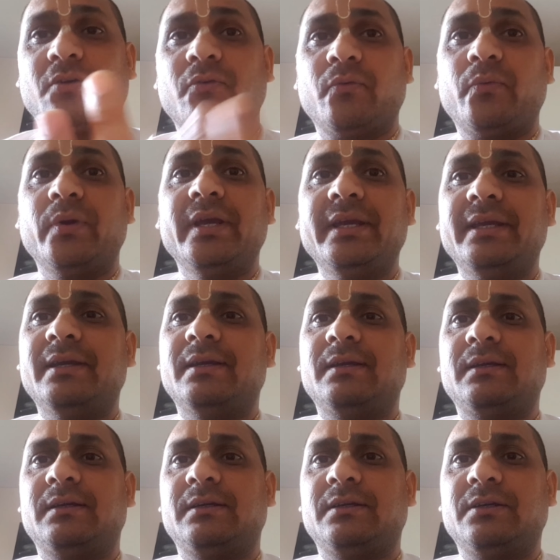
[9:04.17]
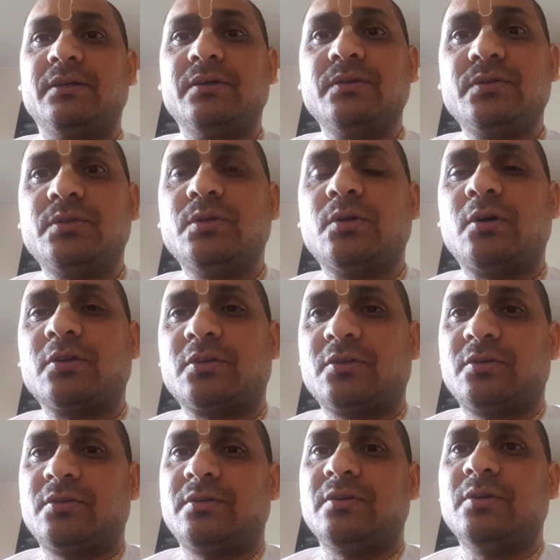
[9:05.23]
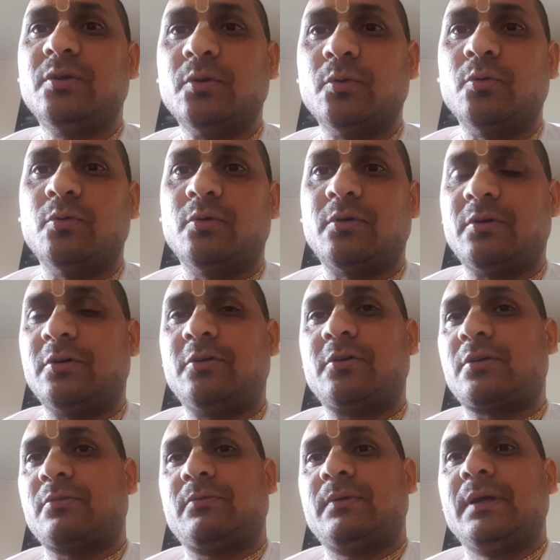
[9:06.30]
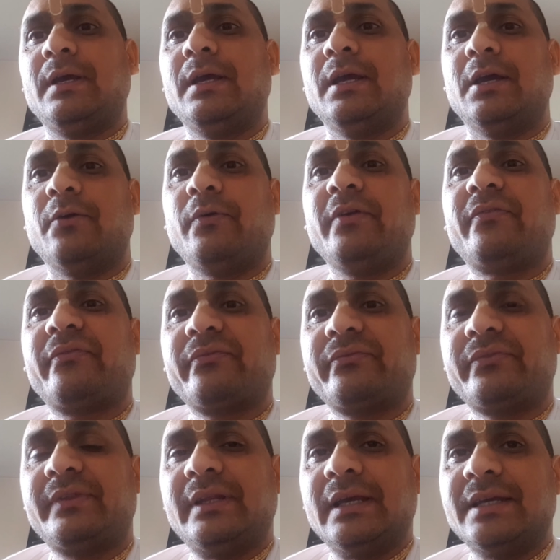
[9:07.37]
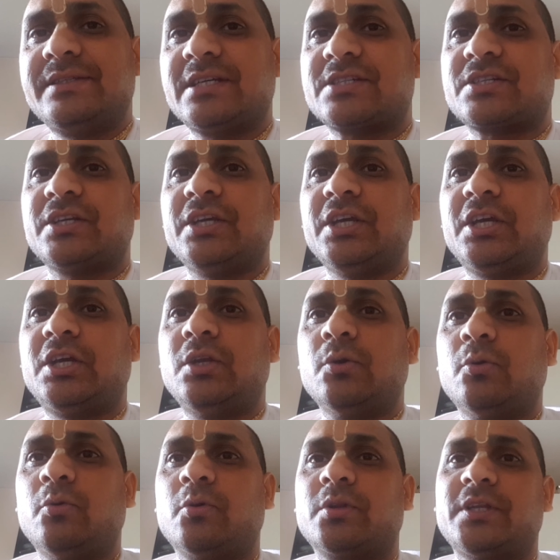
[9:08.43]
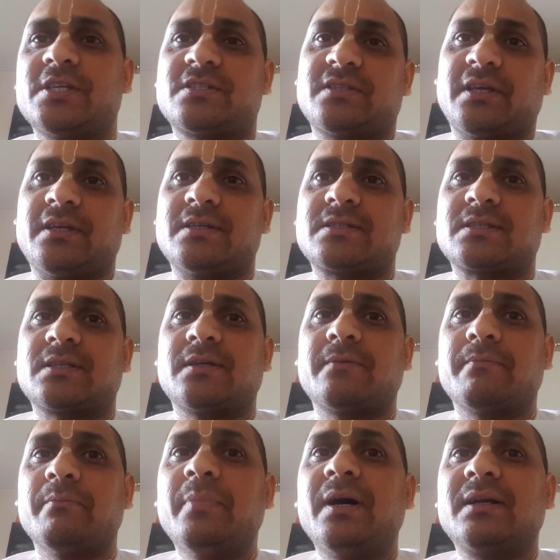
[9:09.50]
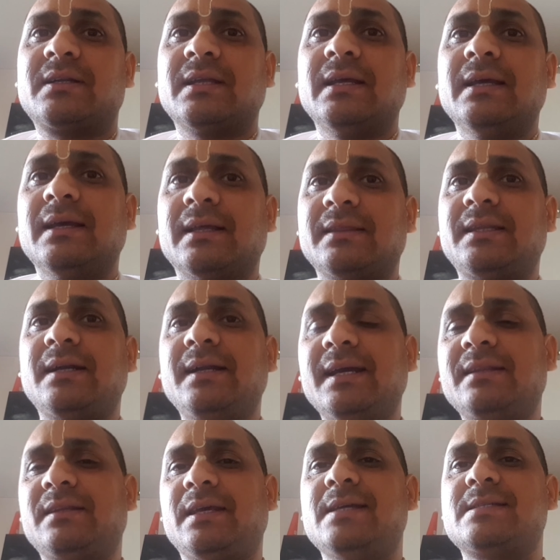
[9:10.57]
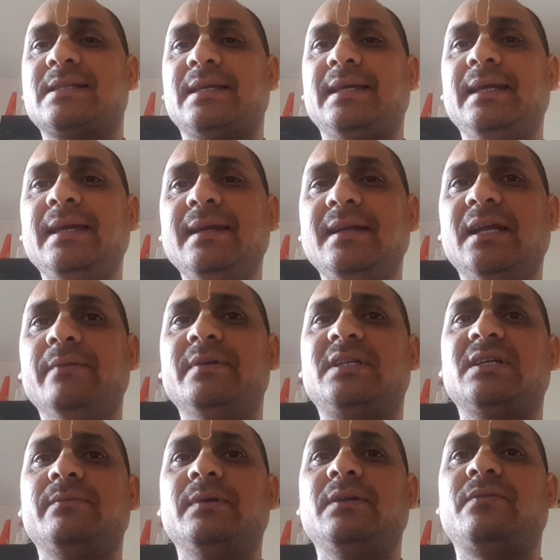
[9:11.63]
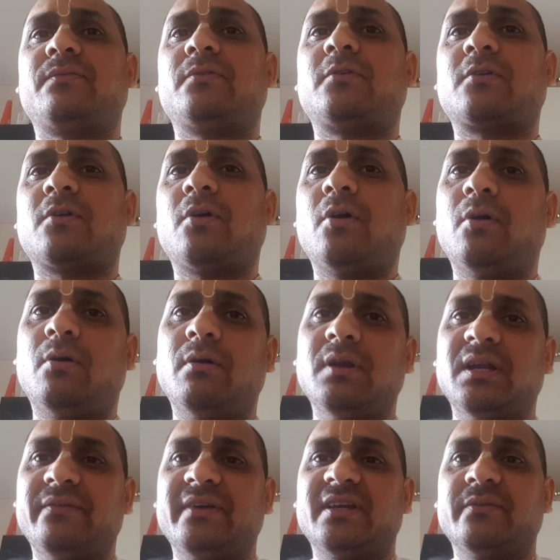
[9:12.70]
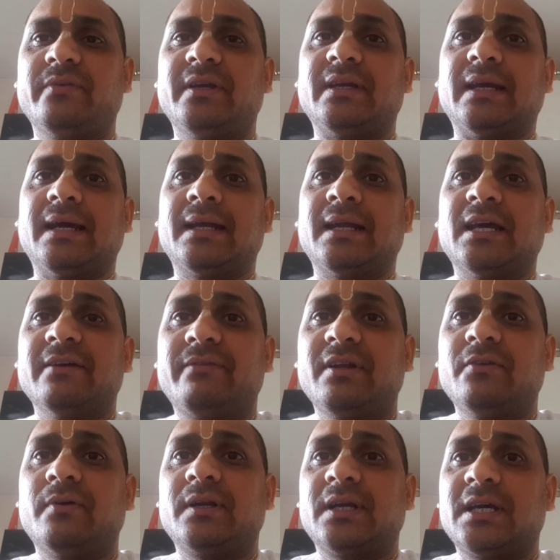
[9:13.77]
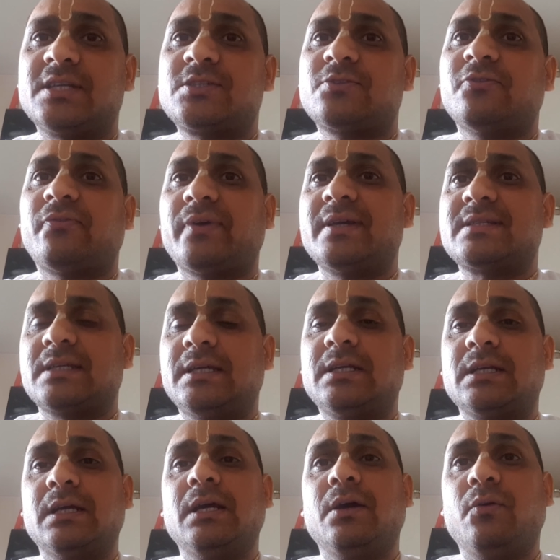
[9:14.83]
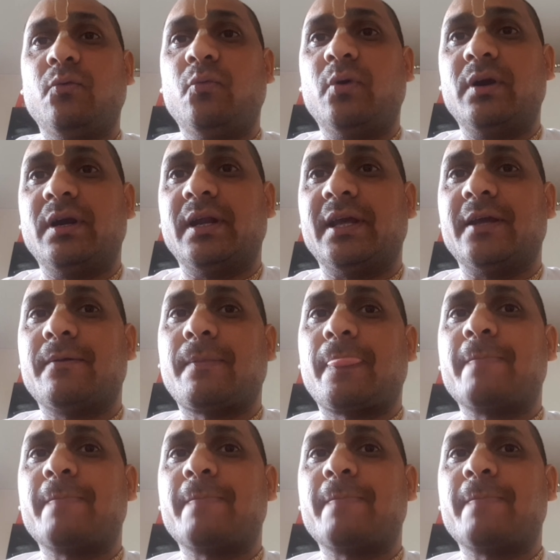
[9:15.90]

we do not know, or we just ignore these things. But the death is inevitable for all living being, and everyone has to face it one day.